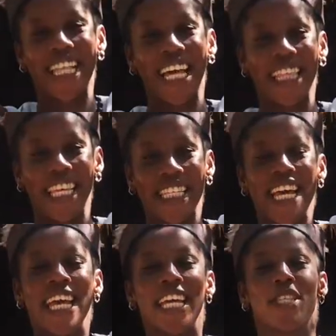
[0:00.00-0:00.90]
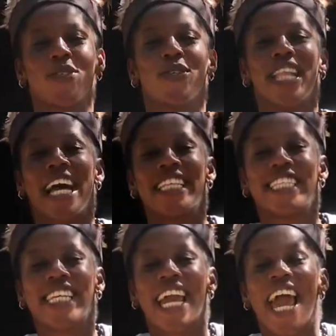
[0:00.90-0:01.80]
like this it's
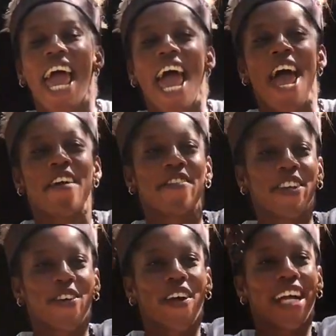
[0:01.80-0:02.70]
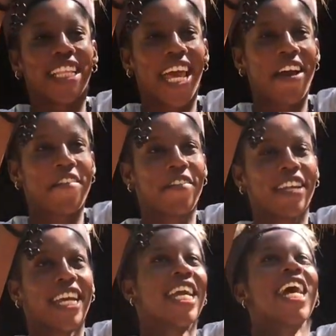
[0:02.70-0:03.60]
uniting everyone
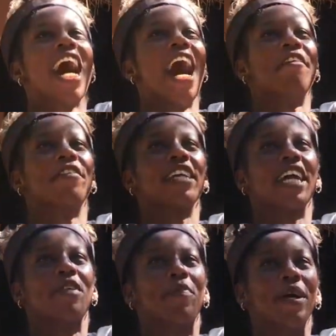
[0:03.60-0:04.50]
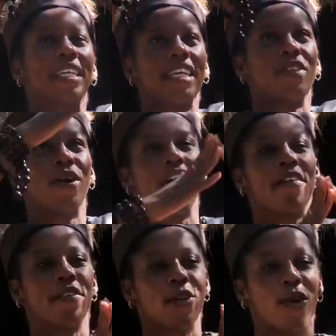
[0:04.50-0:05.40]
every African person or
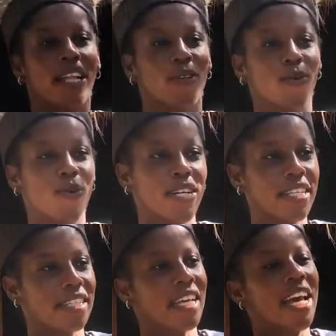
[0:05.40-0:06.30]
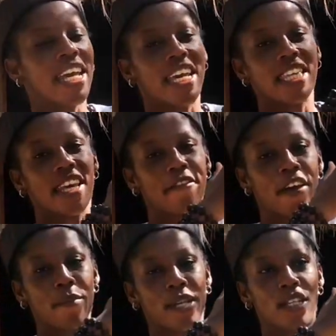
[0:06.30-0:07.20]
everyone who is in the
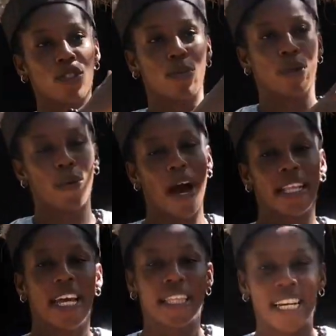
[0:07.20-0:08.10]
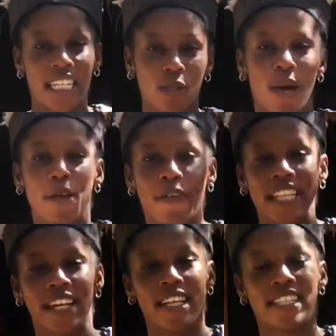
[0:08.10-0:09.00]
family to be one. That is why you
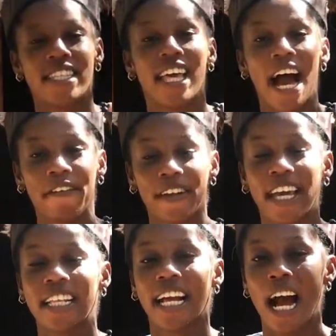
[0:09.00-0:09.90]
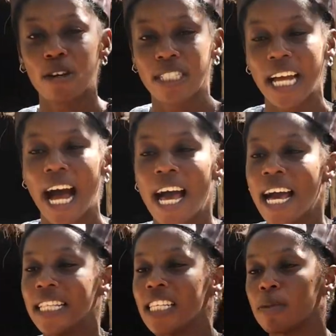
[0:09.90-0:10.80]
find out that in the African culture,
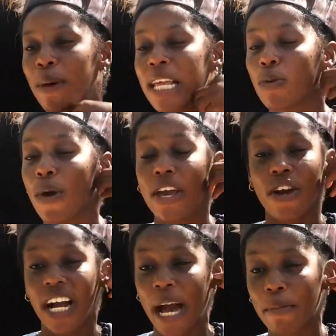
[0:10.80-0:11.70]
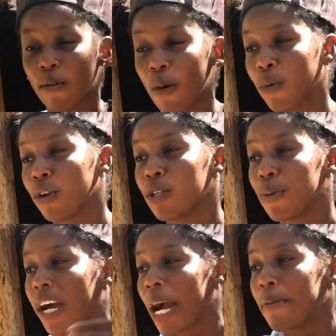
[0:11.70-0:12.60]
despite where you are coming from, could it
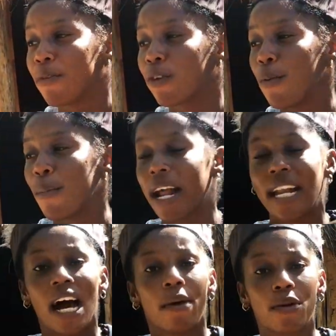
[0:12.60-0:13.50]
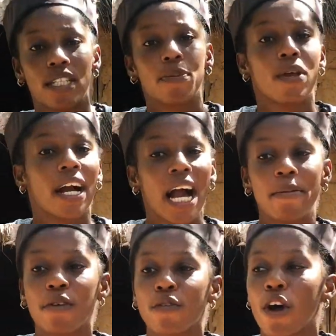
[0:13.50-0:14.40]
be you're coming from Malawi, could it be you're
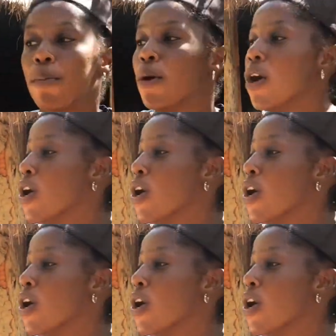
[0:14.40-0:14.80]
coming from